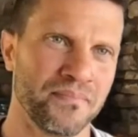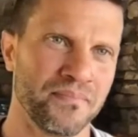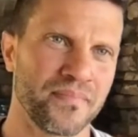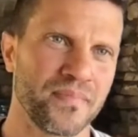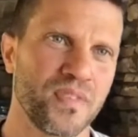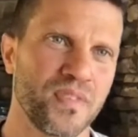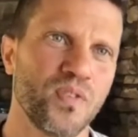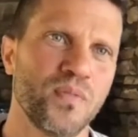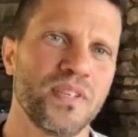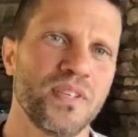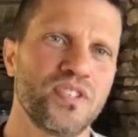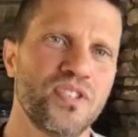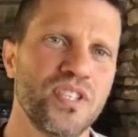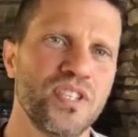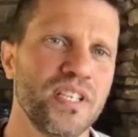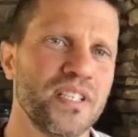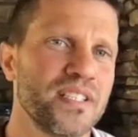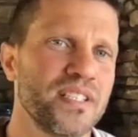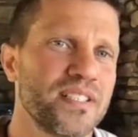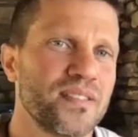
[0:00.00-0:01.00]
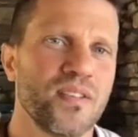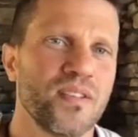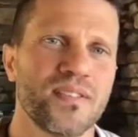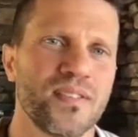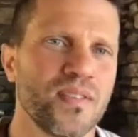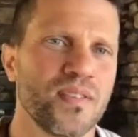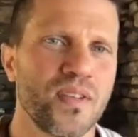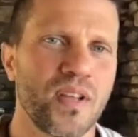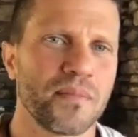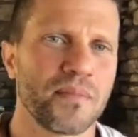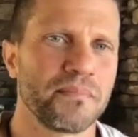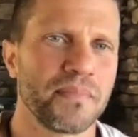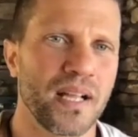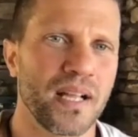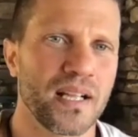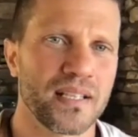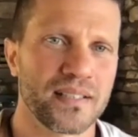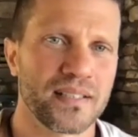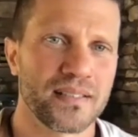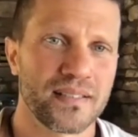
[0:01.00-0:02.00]
Too much yin, it's also not
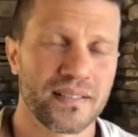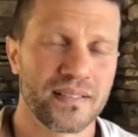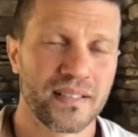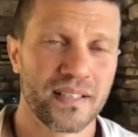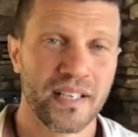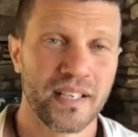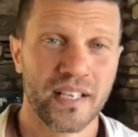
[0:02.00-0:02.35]
balanced.